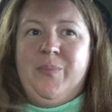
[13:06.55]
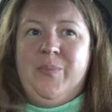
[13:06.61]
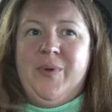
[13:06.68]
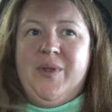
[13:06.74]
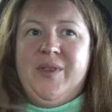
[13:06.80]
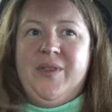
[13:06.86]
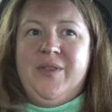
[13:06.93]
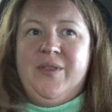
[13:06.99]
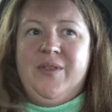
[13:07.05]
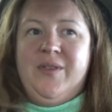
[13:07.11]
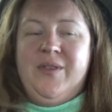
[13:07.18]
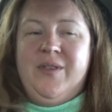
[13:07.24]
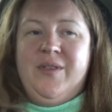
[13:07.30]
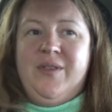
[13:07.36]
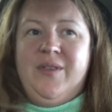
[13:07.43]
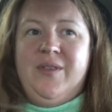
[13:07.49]
but
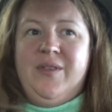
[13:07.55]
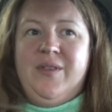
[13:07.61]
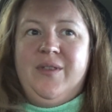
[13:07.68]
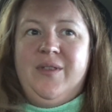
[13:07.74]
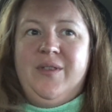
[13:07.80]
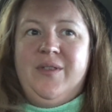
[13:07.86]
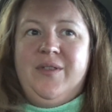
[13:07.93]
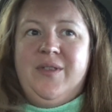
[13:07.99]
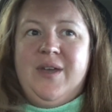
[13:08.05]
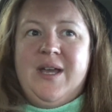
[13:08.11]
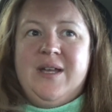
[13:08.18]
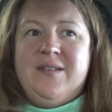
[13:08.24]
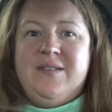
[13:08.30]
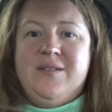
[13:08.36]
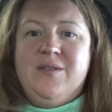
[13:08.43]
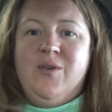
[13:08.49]

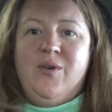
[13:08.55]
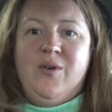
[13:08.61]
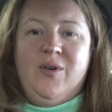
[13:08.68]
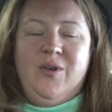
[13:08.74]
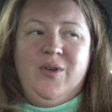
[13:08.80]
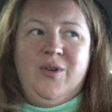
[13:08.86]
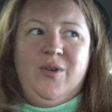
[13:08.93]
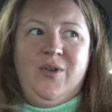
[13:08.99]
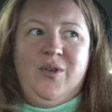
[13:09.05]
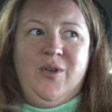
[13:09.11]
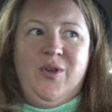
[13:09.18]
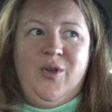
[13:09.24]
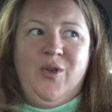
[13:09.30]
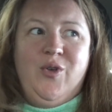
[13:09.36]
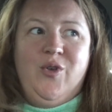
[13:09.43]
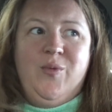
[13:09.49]
that's not
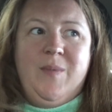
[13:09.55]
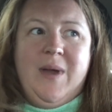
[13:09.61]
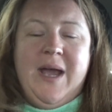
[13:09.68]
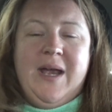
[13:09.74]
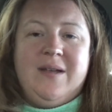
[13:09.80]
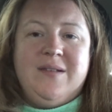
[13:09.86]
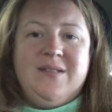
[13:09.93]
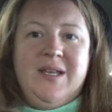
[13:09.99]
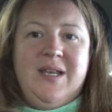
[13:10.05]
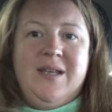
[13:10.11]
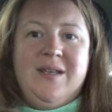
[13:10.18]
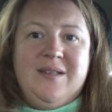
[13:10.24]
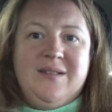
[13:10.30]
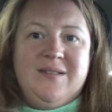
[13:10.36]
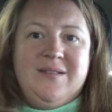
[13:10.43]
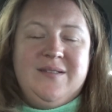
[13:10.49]
who Max
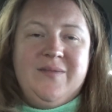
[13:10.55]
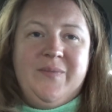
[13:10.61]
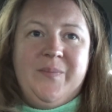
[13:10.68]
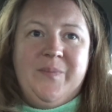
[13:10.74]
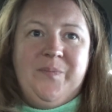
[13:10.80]
is.